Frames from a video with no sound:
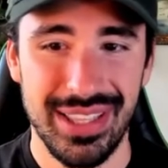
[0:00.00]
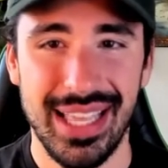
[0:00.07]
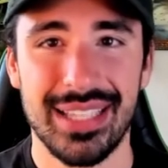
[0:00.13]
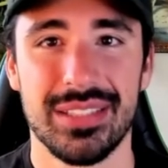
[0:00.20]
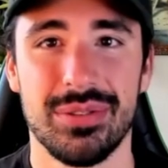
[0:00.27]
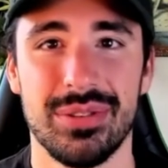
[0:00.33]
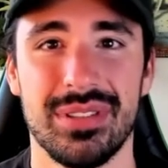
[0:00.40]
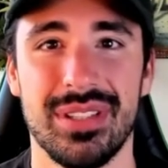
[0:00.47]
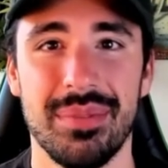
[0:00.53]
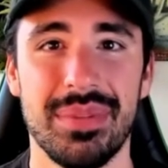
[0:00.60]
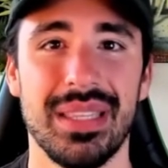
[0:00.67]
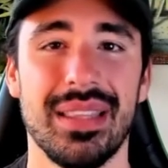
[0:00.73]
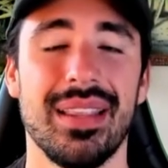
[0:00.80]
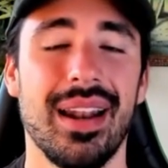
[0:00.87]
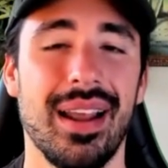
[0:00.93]
And that's
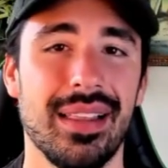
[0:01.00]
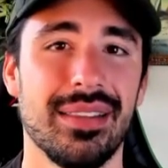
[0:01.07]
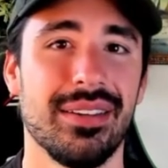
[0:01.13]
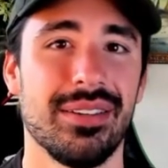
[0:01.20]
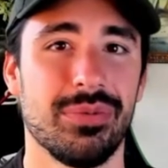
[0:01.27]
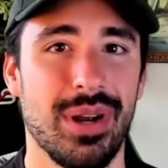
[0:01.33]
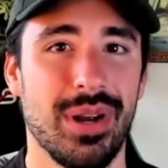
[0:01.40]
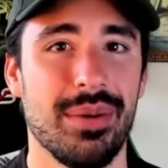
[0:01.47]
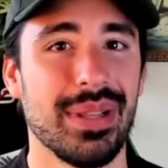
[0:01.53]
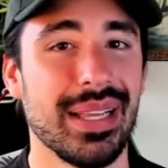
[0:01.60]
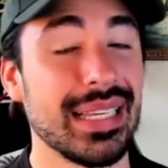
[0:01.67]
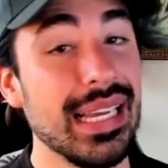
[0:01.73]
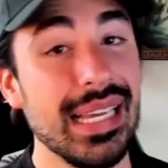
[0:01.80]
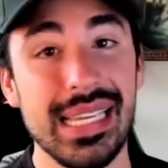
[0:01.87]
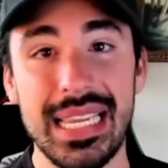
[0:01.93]
something that I learned where I'm
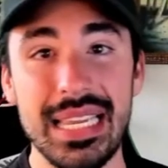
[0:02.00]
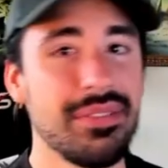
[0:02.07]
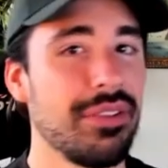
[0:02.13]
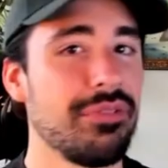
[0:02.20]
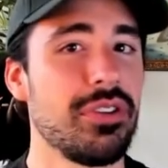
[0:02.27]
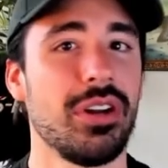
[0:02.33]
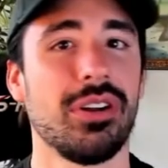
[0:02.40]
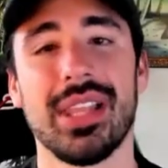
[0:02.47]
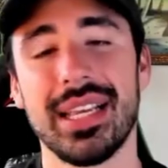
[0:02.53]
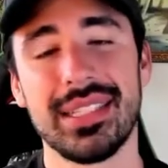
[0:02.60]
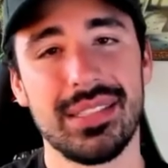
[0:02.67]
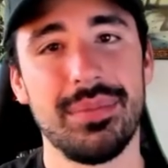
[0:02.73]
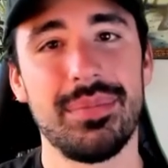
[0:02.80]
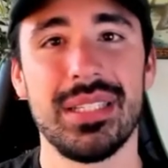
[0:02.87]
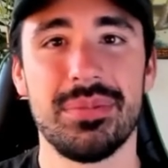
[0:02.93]
like, even if you don't
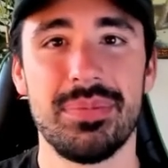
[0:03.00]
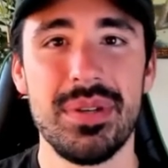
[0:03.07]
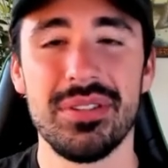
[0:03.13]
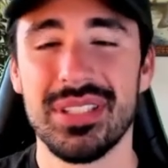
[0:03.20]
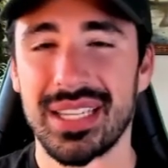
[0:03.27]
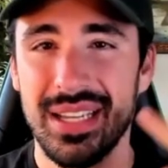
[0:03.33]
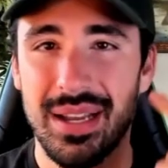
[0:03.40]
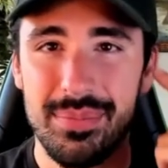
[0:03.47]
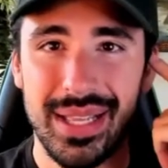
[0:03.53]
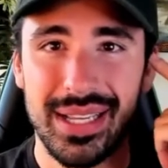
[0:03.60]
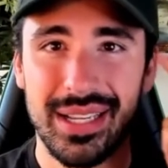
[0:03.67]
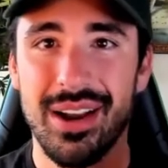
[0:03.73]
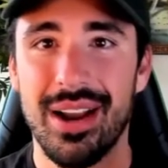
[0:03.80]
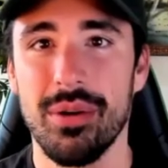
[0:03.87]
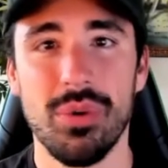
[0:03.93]
like somebody's music, I'm
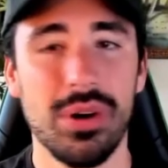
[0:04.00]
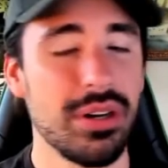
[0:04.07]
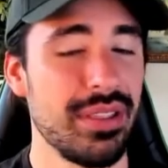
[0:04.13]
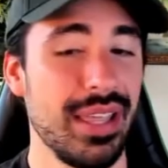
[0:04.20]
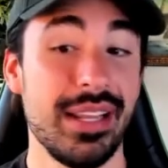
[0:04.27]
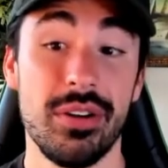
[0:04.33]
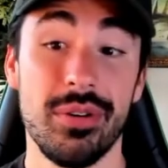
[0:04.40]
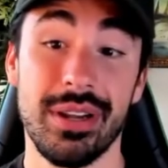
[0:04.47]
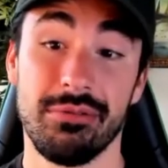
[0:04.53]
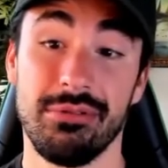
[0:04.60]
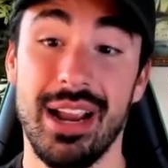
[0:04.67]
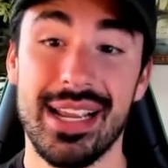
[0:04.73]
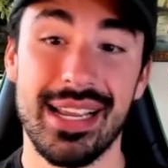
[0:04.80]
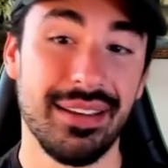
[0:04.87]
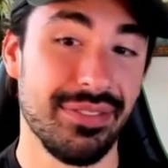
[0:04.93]
like, all right, what are they doing right?